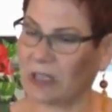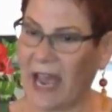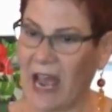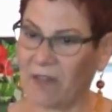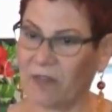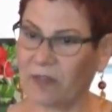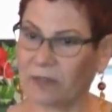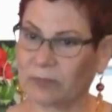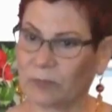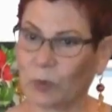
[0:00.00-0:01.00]
laugh
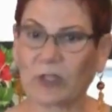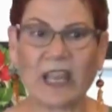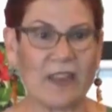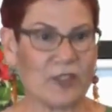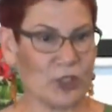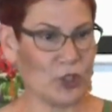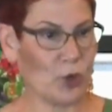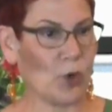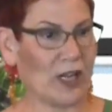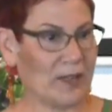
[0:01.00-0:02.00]
or gave you
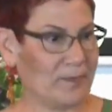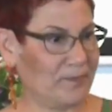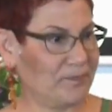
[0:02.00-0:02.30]
joy?